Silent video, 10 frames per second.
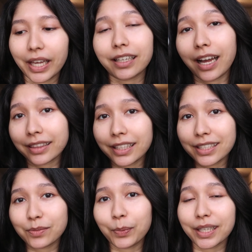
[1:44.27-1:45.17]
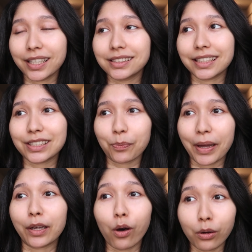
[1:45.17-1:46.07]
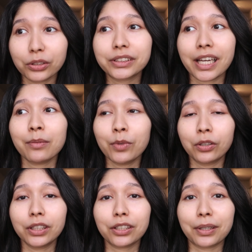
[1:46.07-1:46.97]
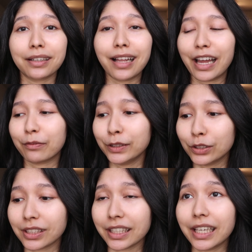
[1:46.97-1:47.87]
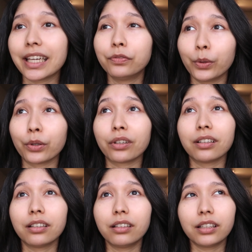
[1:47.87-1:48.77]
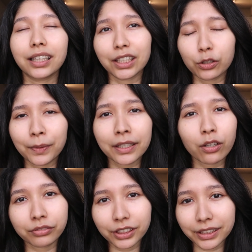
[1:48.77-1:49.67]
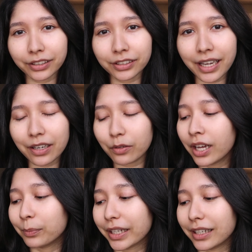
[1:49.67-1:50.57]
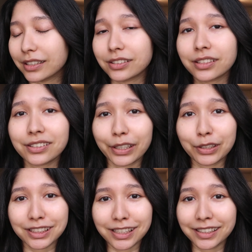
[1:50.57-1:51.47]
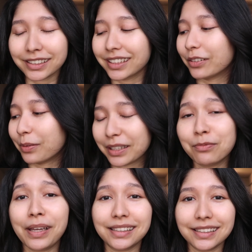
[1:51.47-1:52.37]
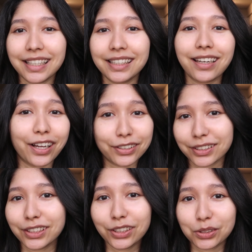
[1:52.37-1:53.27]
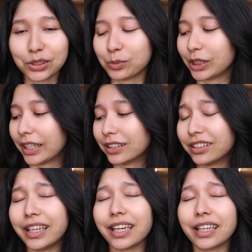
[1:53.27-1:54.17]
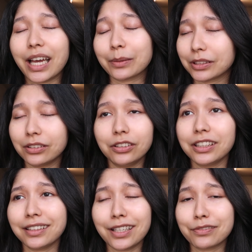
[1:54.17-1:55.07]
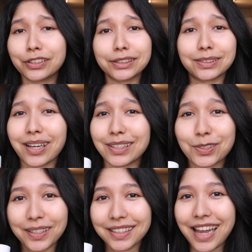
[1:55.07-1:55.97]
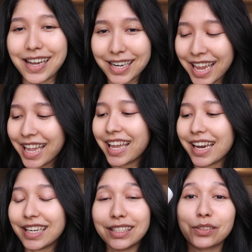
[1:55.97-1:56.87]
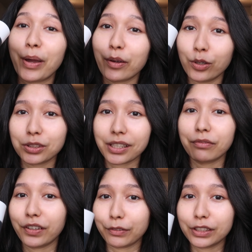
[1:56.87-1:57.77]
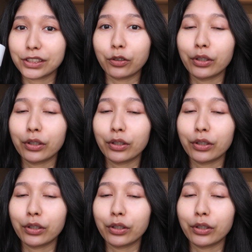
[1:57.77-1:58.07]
I got this because it is my all-time holy grail. I've been using it for a little bit over a year now because Sarah Chung recommended it on her YouTube channel and I absolutely love her, so I tried it out and it is my all-time favorite. So